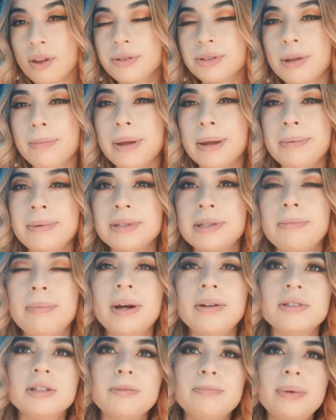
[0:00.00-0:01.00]
So Babe is
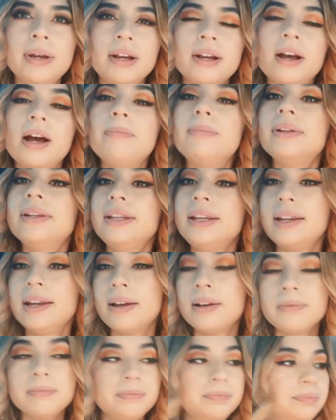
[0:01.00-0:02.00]
about to pick up
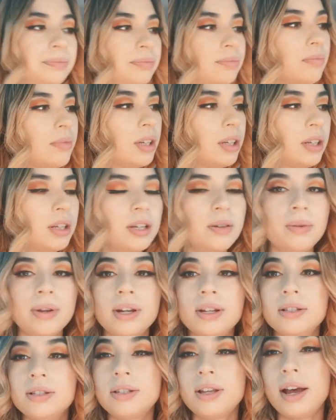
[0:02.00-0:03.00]
Liam. He
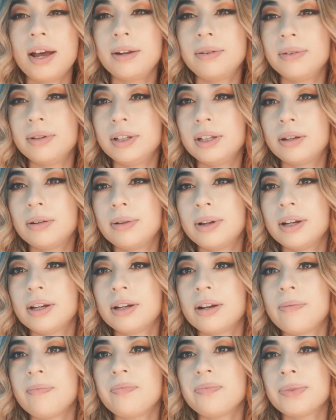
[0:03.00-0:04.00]
went inside really quick
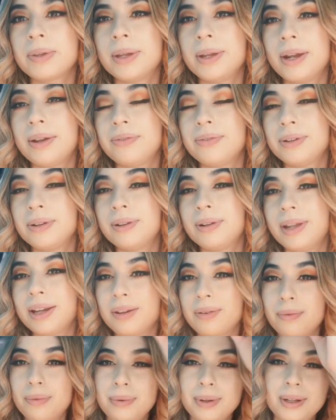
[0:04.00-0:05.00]
and I feel
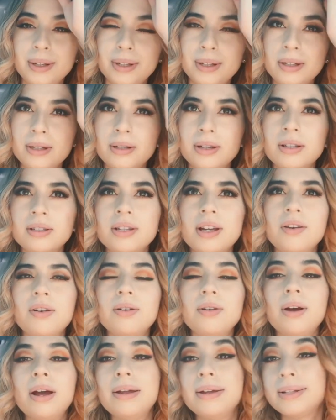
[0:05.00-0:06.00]
like weird because I
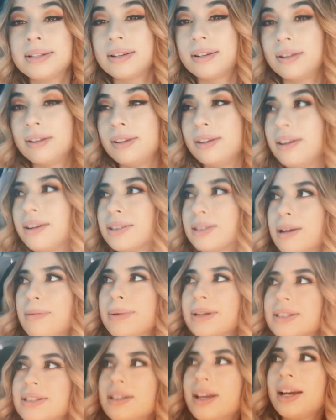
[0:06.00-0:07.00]
don't know how he's gonna look, so
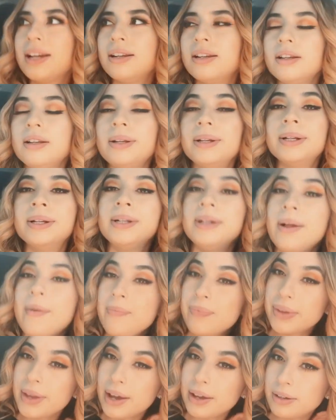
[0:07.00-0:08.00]
I'm excited
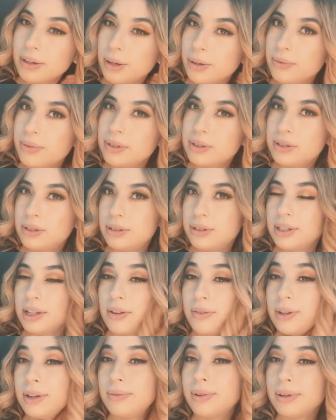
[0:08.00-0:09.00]
and nervous to see
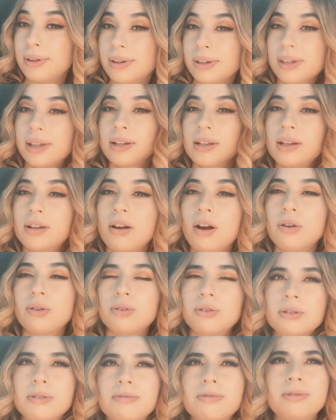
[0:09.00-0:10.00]
if he even looked like he got
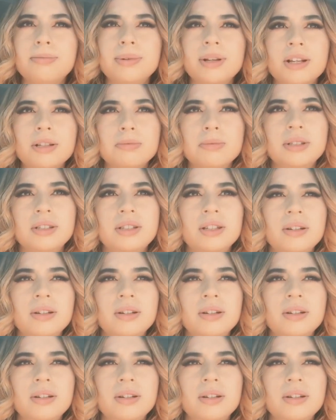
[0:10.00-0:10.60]
groomed, because